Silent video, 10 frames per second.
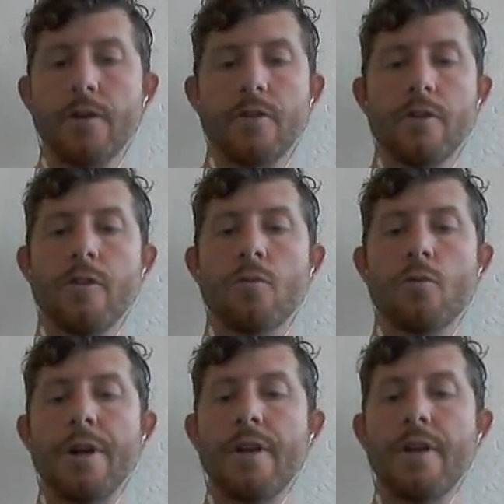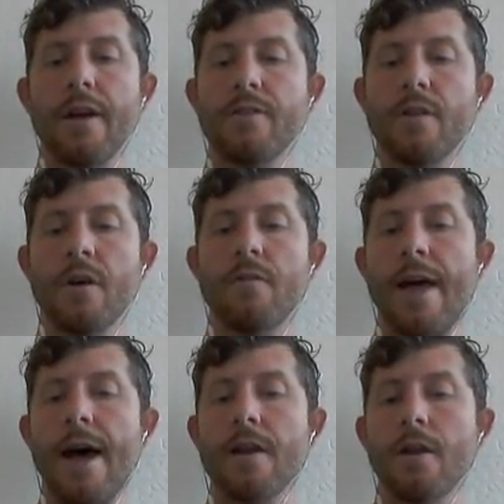Just the retest of
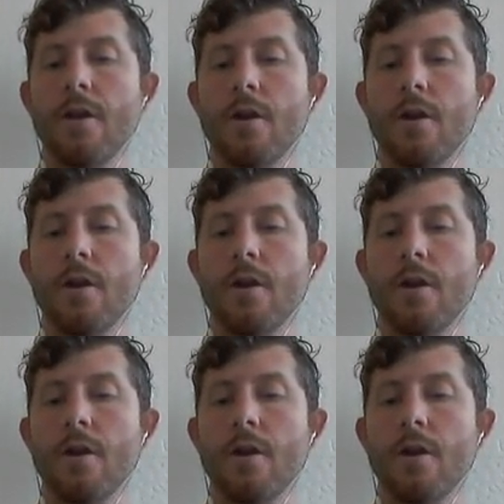that